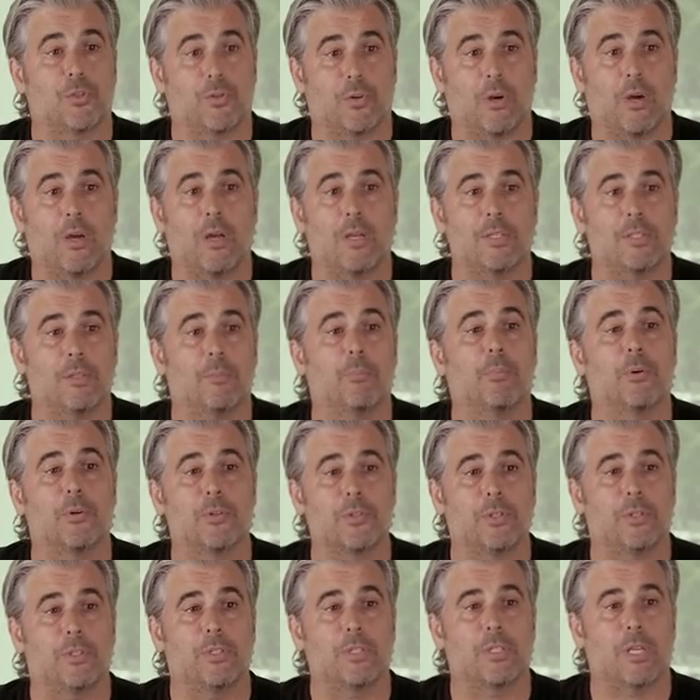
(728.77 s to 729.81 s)
straws and
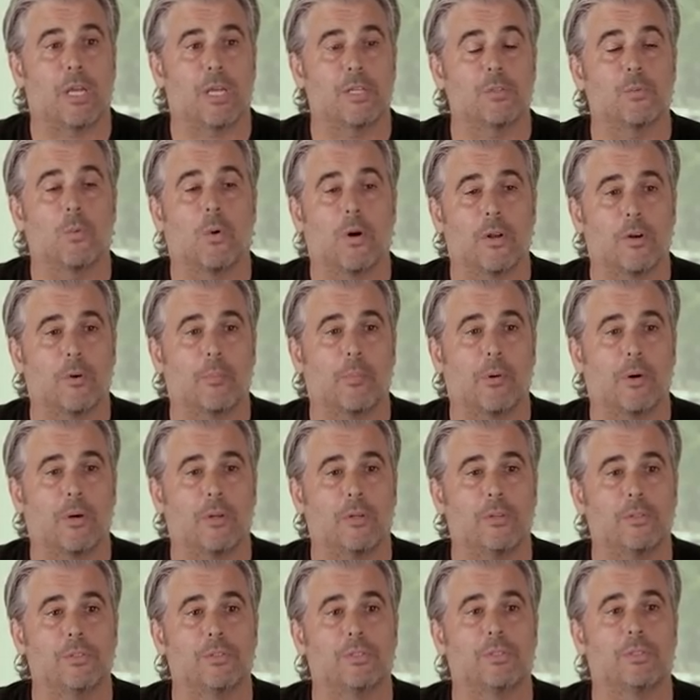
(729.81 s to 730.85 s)
personal-sized water
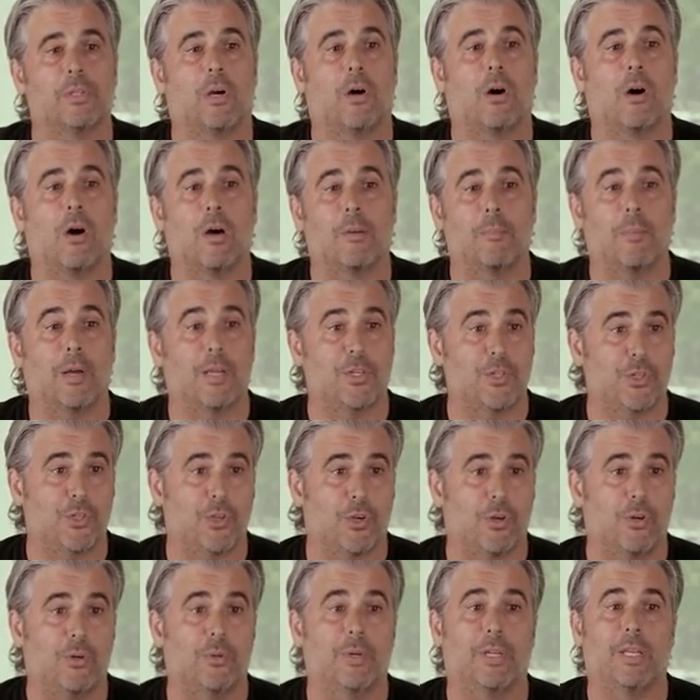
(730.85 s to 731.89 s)
bottles on my
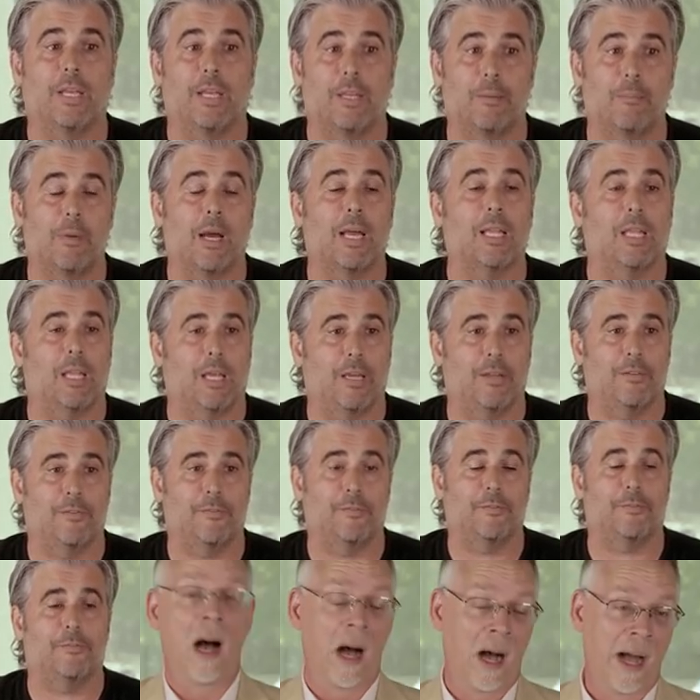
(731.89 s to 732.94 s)
show and in my
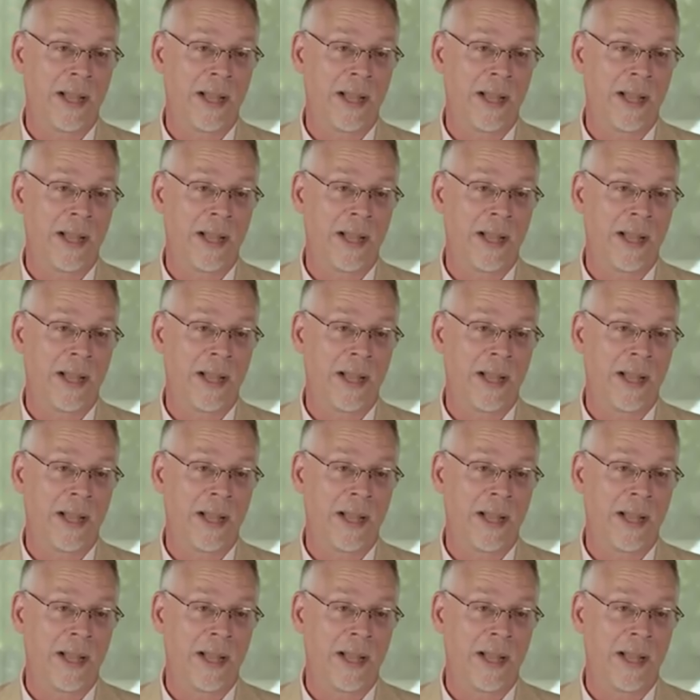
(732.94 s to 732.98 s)
life.